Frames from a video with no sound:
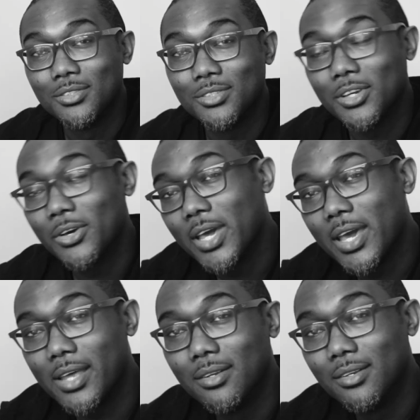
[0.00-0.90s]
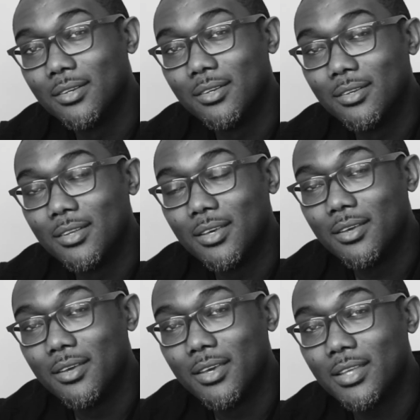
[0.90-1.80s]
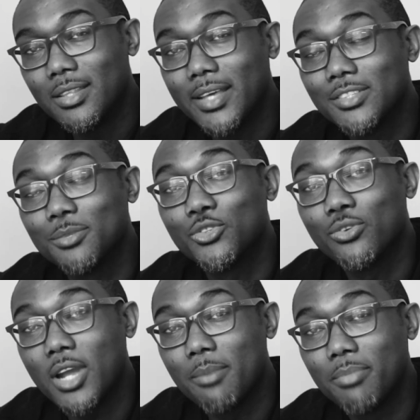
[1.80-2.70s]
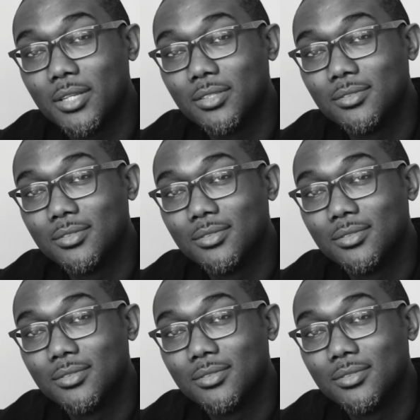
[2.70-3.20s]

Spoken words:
So go ahead, hit that subscribe button,